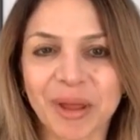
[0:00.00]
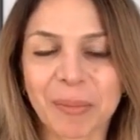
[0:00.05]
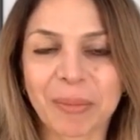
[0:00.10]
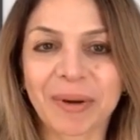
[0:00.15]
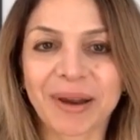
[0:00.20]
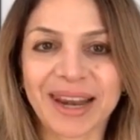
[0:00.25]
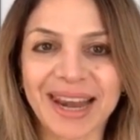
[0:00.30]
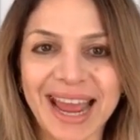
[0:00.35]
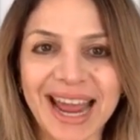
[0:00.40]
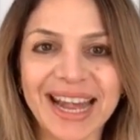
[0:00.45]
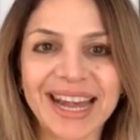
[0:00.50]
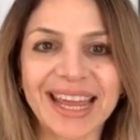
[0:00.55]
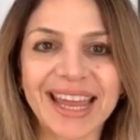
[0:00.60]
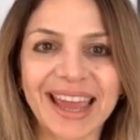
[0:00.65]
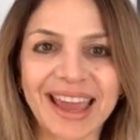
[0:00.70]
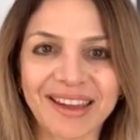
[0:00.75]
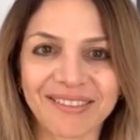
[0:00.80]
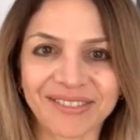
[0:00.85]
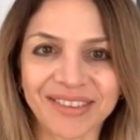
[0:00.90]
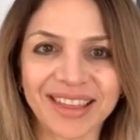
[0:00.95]
planning
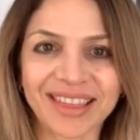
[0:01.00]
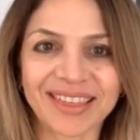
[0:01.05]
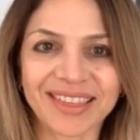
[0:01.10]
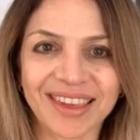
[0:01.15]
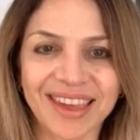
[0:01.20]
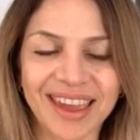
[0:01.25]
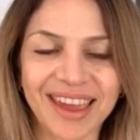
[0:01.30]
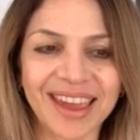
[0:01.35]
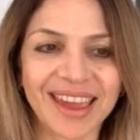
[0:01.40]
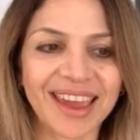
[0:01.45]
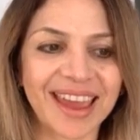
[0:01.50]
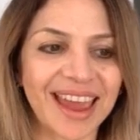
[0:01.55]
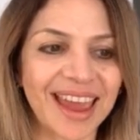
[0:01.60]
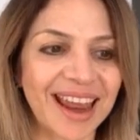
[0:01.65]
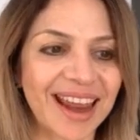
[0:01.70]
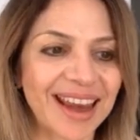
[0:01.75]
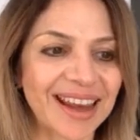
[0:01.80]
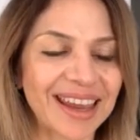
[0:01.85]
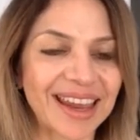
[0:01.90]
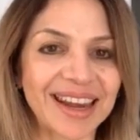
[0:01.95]
everything
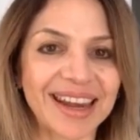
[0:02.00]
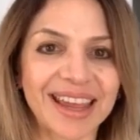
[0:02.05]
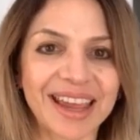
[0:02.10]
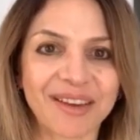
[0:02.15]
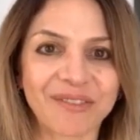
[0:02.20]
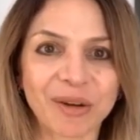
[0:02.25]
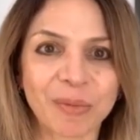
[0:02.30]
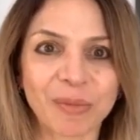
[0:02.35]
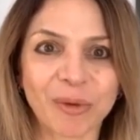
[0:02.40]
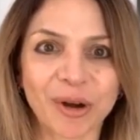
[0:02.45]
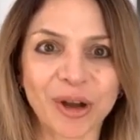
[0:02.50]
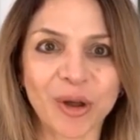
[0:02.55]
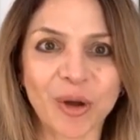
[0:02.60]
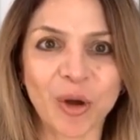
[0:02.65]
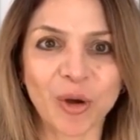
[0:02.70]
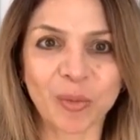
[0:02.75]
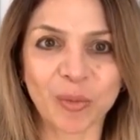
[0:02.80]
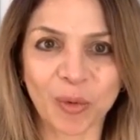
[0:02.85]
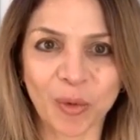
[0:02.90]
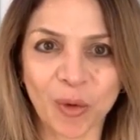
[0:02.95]
and getting everybody on
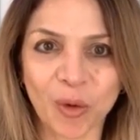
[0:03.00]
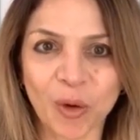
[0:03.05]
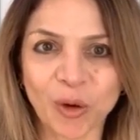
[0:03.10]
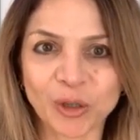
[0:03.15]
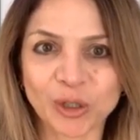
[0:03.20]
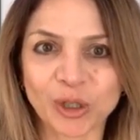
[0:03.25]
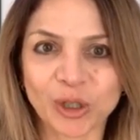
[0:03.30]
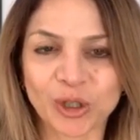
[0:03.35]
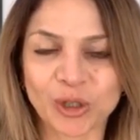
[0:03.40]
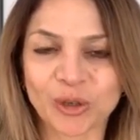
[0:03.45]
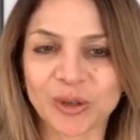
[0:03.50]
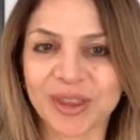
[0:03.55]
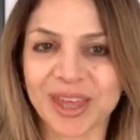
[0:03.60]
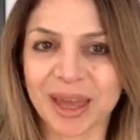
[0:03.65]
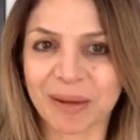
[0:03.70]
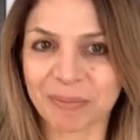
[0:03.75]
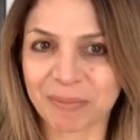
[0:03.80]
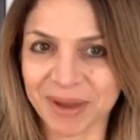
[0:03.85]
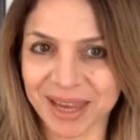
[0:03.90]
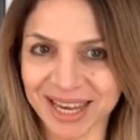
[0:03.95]
board to do their
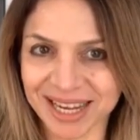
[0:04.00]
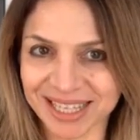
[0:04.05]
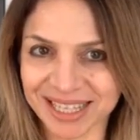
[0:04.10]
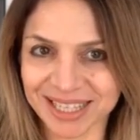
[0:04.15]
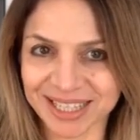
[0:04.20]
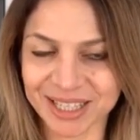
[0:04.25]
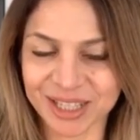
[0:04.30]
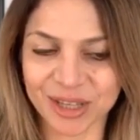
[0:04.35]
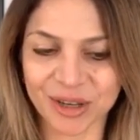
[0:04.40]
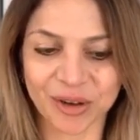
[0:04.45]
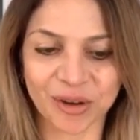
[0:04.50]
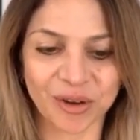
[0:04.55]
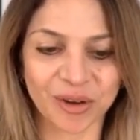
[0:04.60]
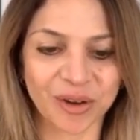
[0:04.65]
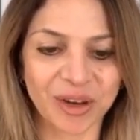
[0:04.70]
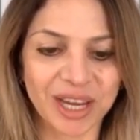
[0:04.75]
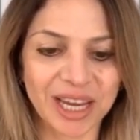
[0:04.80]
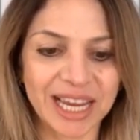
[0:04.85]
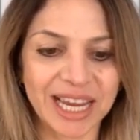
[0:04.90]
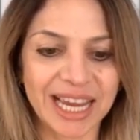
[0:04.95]
bit. So
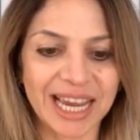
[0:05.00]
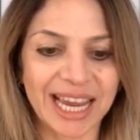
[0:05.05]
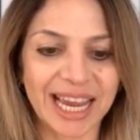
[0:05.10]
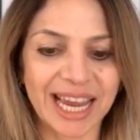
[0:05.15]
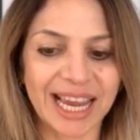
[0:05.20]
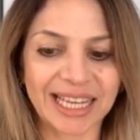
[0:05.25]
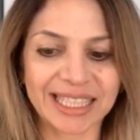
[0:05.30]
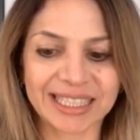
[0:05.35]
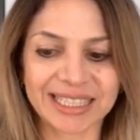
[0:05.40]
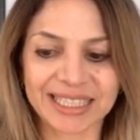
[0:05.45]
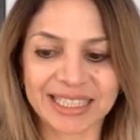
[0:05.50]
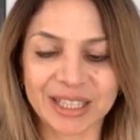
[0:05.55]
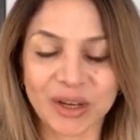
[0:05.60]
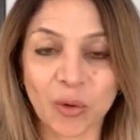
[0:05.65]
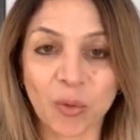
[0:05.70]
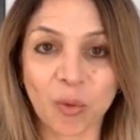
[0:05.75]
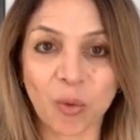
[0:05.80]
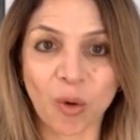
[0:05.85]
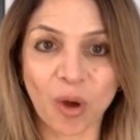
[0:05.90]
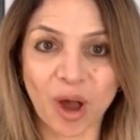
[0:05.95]
it's
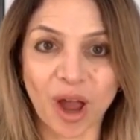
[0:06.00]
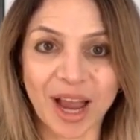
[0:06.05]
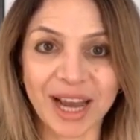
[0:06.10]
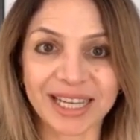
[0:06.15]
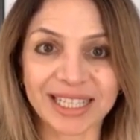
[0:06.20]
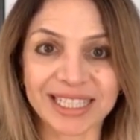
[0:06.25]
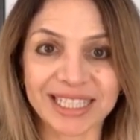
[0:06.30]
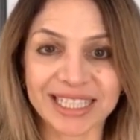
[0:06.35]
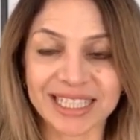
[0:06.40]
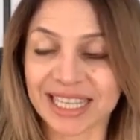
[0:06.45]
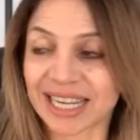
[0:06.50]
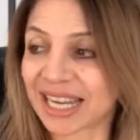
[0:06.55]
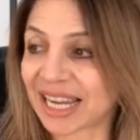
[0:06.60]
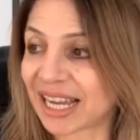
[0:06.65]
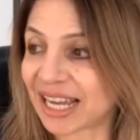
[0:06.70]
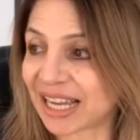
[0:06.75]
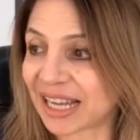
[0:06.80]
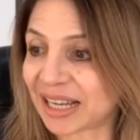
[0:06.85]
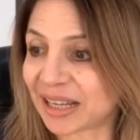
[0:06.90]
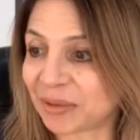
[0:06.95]
quite
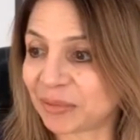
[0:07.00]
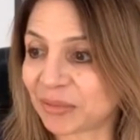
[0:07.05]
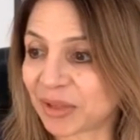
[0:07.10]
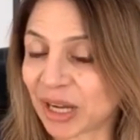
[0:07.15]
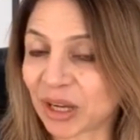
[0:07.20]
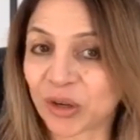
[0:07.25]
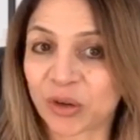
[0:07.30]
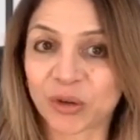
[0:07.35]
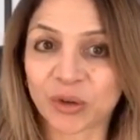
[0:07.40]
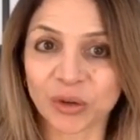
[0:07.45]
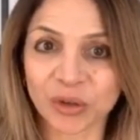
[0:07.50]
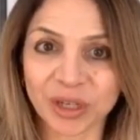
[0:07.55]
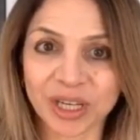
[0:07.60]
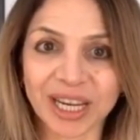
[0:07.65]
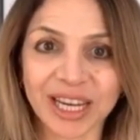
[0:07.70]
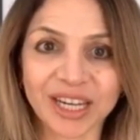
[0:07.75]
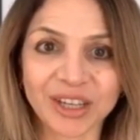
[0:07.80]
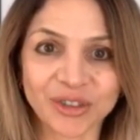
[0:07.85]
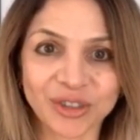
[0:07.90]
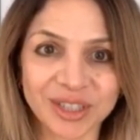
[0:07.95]
a good,
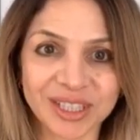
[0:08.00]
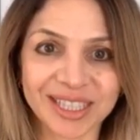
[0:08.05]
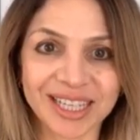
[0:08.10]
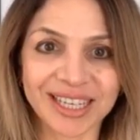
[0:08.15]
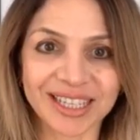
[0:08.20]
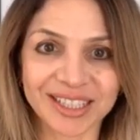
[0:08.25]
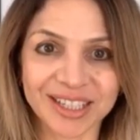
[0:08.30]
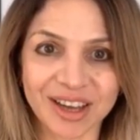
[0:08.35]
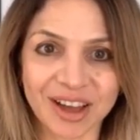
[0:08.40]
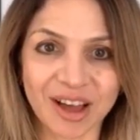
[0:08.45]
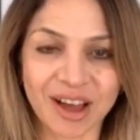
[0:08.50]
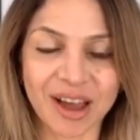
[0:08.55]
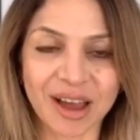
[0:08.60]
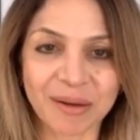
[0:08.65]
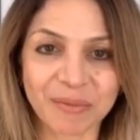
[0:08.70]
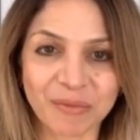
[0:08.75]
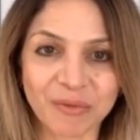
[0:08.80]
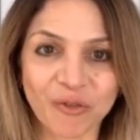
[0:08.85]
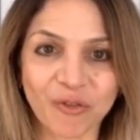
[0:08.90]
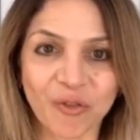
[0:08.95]
interesting
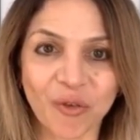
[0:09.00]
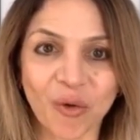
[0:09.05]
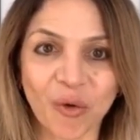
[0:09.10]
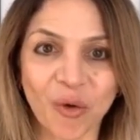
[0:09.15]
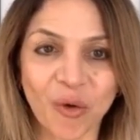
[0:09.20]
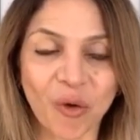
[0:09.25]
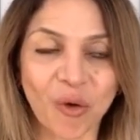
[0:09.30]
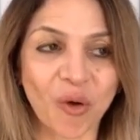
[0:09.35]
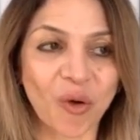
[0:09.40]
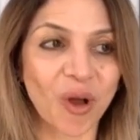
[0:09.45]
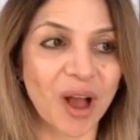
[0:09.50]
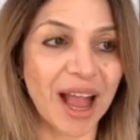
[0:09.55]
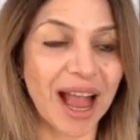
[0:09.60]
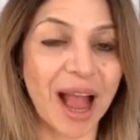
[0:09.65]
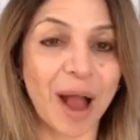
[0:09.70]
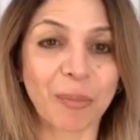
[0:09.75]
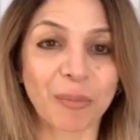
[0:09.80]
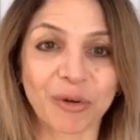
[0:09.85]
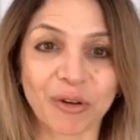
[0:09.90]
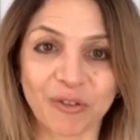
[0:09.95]
time for our
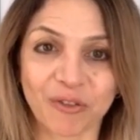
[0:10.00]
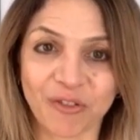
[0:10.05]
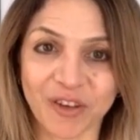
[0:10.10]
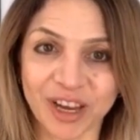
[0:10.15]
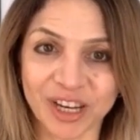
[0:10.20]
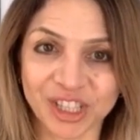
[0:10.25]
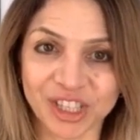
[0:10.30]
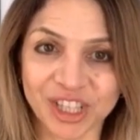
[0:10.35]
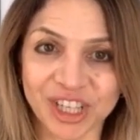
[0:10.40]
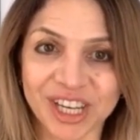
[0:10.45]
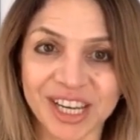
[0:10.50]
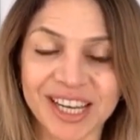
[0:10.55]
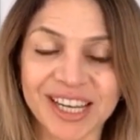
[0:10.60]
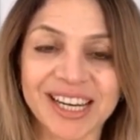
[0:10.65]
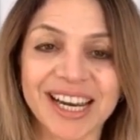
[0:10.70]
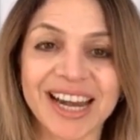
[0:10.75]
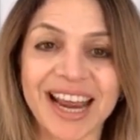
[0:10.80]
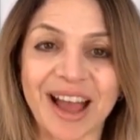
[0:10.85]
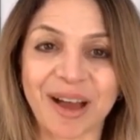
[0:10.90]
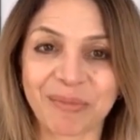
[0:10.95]
profession
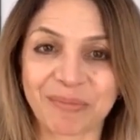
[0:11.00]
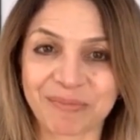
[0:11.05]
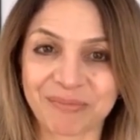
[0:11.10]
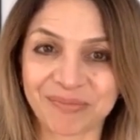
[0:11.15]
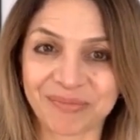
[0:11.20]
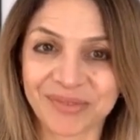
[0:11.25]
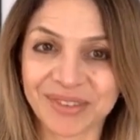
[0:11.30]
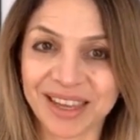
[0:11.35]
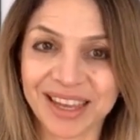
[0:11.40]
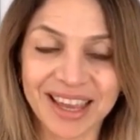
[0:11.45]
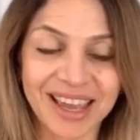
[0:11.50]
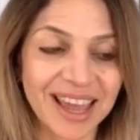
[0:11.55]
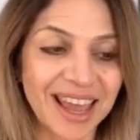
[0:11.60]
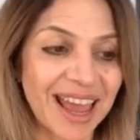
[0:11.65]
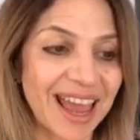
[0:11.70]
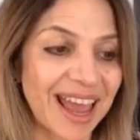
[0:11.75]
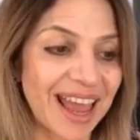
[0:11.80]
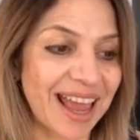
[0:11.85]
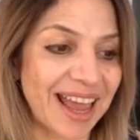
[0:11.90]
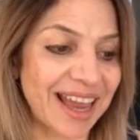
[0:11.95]

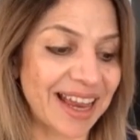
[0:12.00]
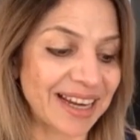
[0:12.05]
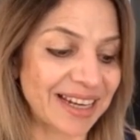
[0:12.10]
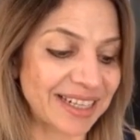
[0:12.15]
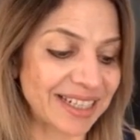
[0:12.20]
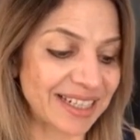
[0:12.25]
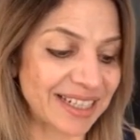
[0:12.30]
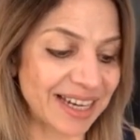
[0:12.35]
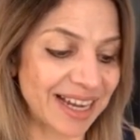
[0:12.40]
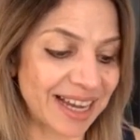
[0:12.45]
and